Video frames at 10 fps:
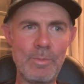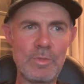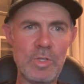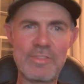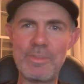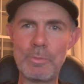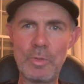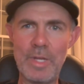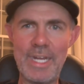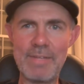took some
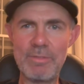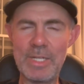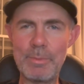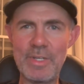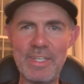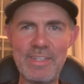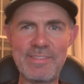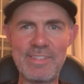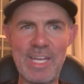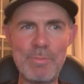creative
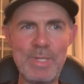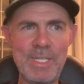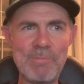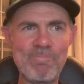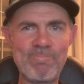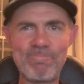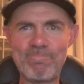liberties? I mean,